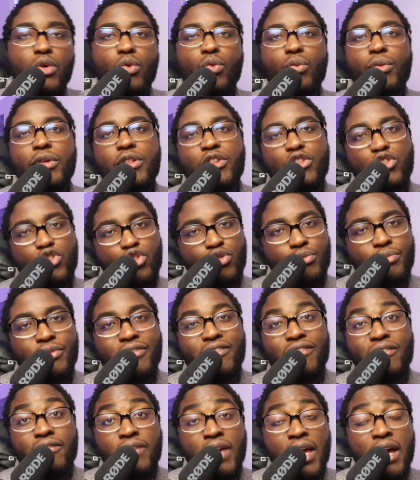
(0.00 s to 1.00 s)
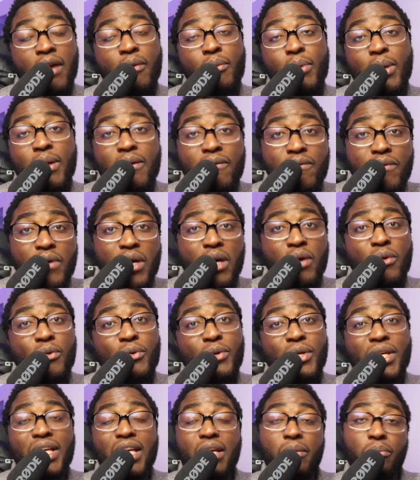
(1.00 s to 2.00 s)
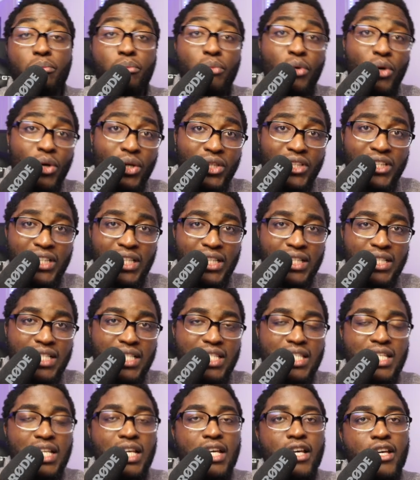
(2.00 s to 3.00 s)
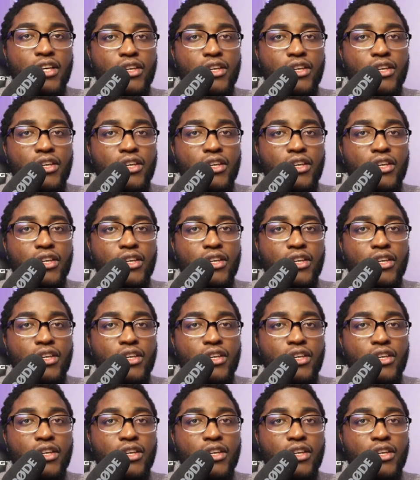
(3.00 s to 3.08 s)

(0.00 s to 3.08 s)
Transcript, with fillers: which will be very, very important,